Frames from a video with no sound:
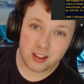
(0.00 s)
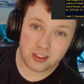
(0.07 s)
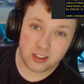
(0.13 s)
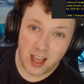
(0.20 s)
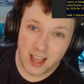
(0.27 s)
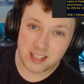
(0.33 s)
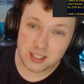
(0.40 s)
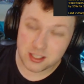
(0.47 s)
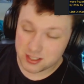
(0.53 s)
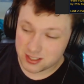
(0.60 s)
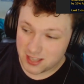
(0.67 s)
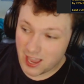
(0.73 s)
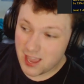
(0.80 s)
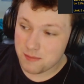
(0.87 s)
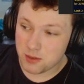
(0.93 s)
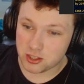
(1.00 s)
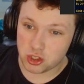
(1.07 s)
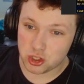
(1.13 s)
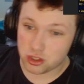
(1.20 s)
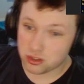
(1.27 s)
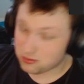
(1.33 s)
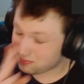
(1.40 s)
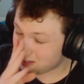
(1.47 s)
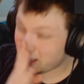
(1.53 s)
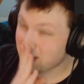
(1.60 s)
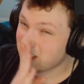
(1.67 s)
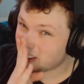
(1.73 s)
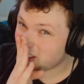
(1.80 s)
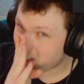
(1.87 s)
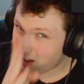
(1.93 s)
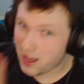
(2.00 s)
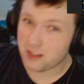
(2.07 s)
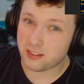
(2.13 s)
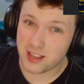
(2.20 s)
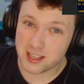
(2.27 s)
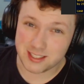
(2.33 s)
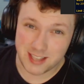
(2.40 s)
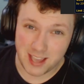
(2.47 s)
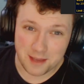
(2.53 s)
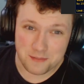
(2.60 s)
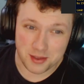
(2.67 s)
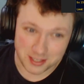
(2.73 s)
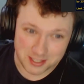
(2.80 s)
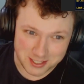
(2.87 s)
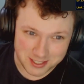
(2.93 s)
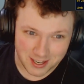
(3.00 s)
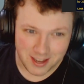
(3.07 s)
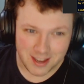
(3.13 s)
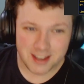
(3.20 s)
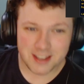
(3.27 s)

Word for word: less damage that's a lot less damage.